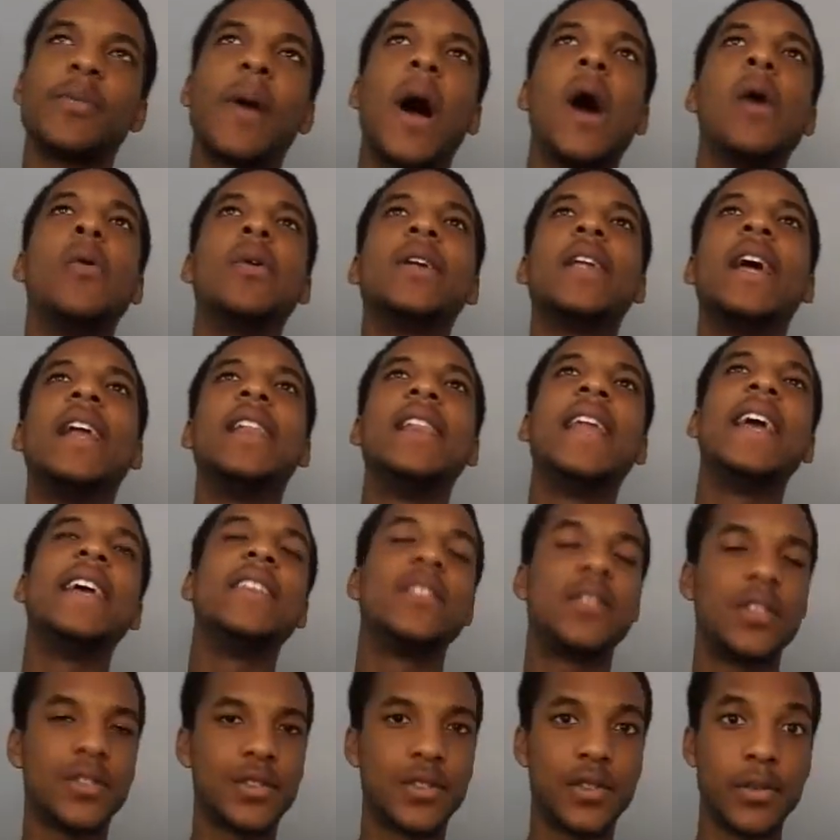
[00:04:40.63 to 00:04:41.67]
but I want Elaine
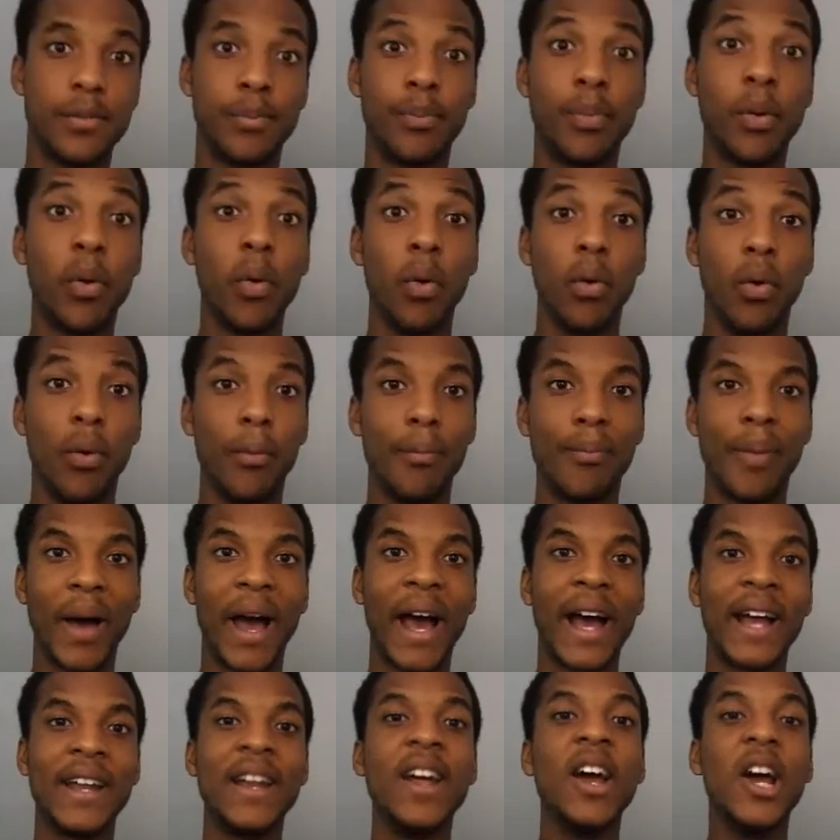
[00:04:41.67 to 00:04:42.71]
to support
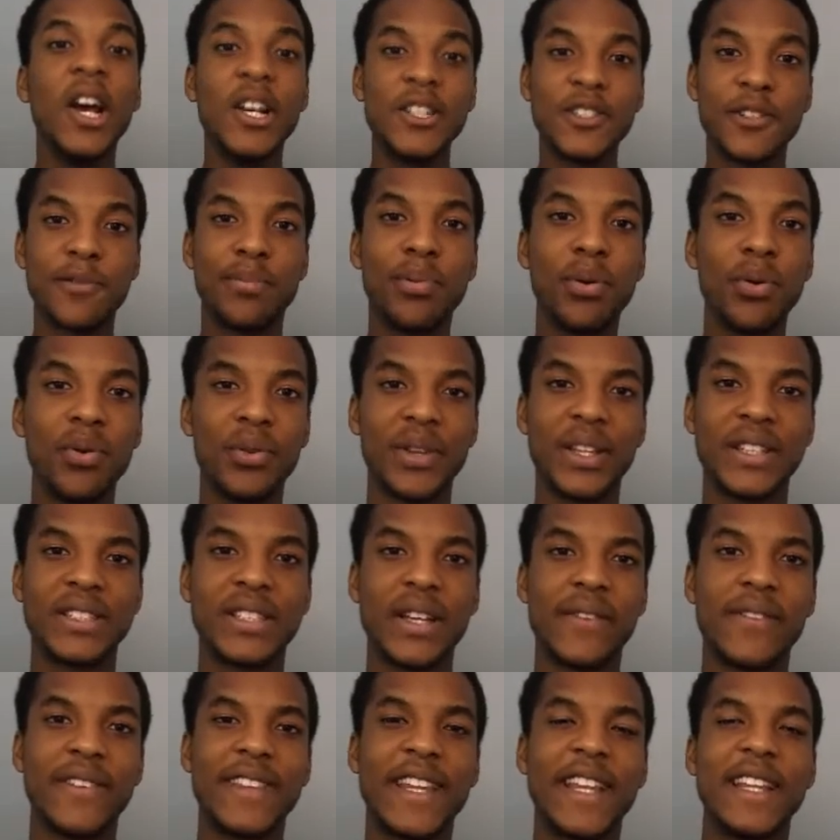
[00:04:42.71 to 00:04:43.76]
Ban, support the
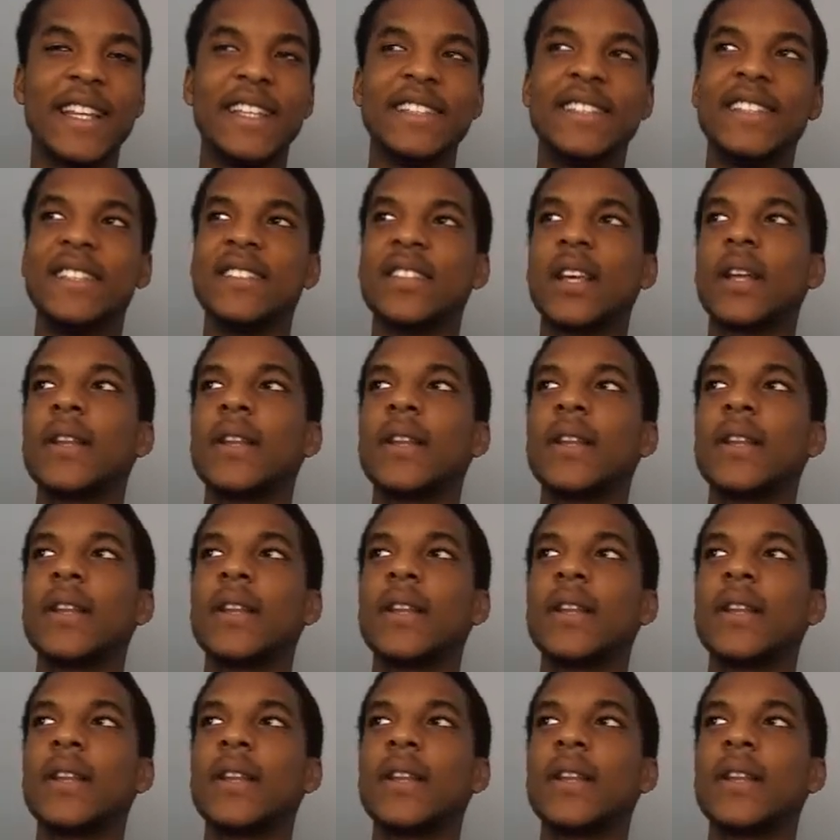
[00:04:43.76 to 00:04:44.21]
Seven Deadly Sins.